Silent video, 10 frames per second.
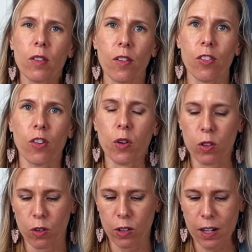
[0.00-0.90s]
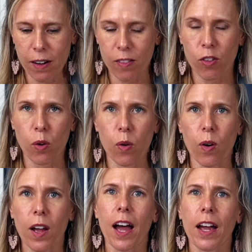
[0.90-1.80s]
There's no gluten in it,
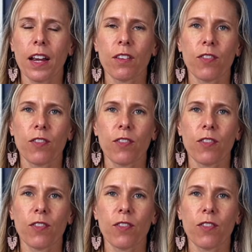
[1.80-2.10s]
so I